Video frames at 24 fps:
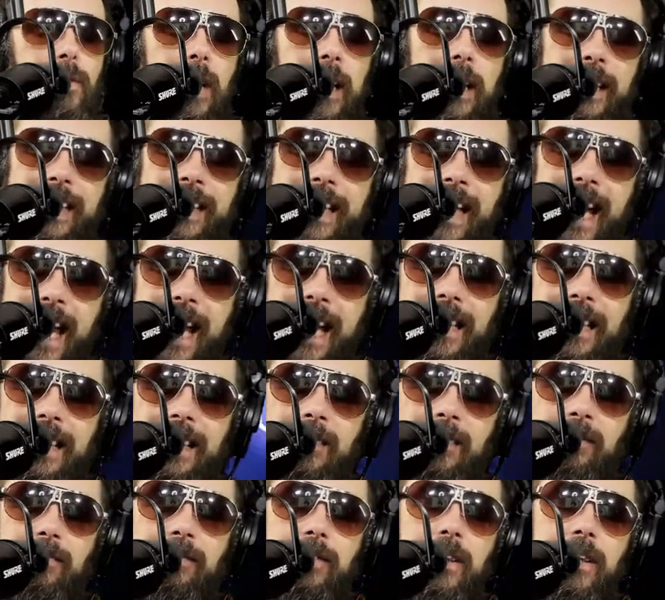Gallon
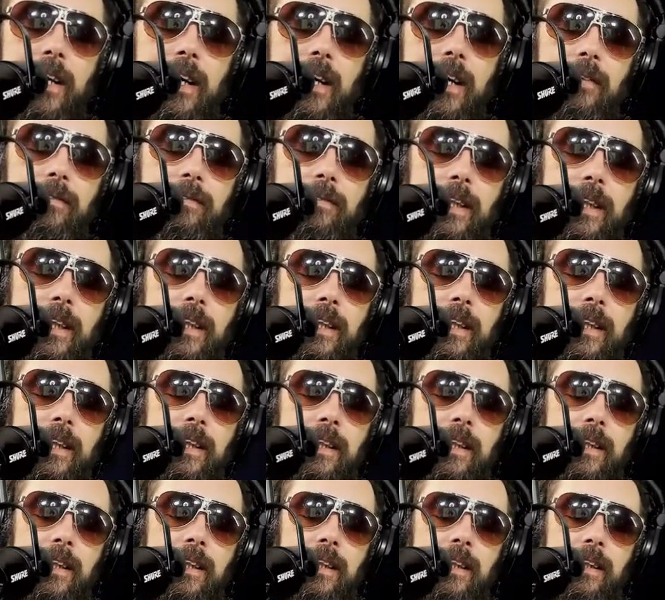of coffee.
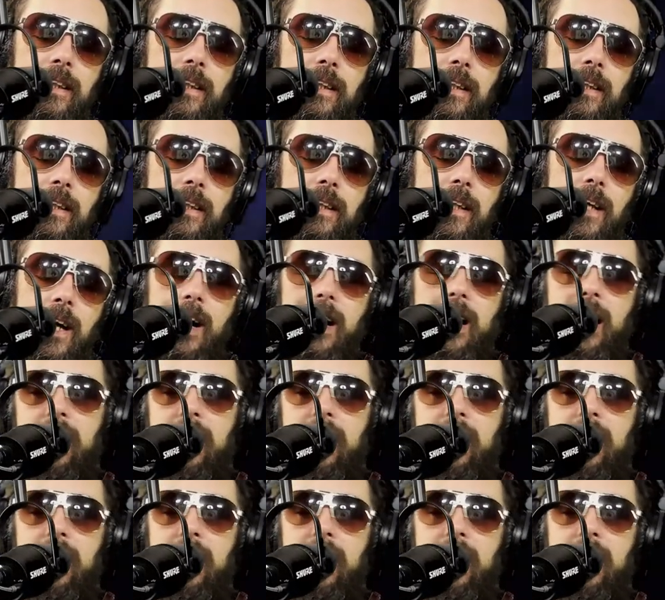Hot